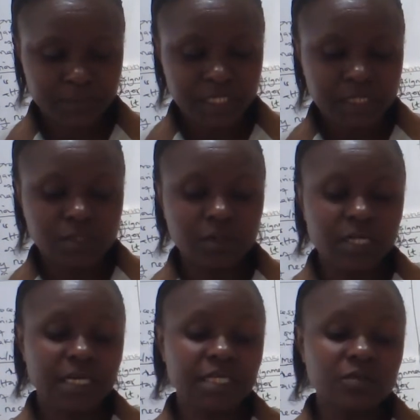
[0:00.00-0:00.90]
So
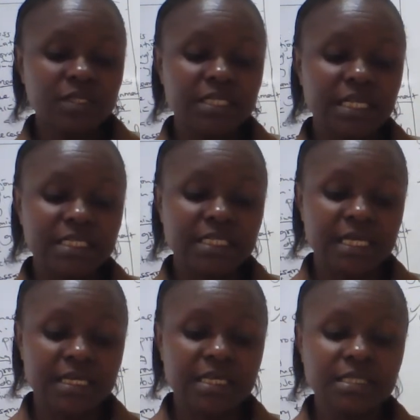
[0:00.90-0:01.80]
delegation is
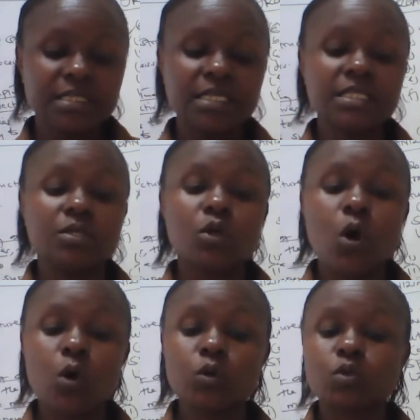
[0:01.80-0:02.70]
necessary since
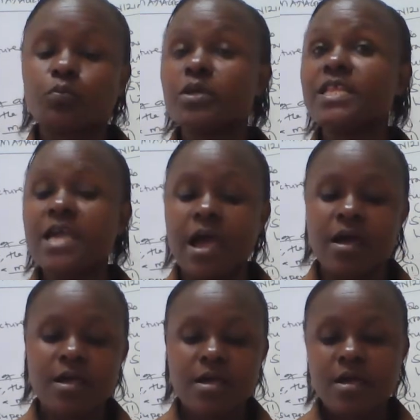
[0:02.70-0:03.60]
no
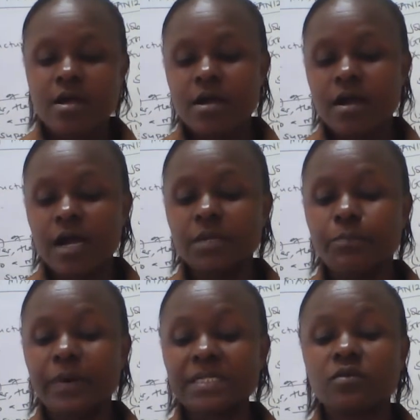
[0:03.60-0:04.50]
superior
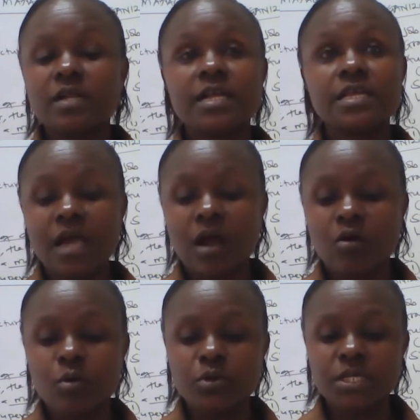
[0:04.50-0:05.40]
can personally
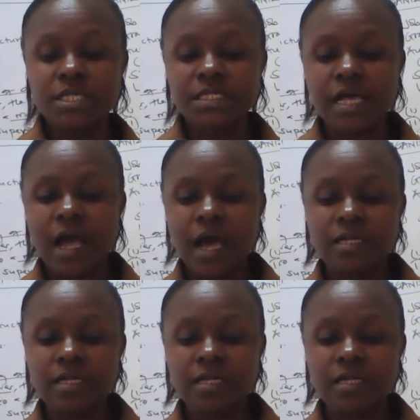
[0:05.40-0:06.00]
accomplish and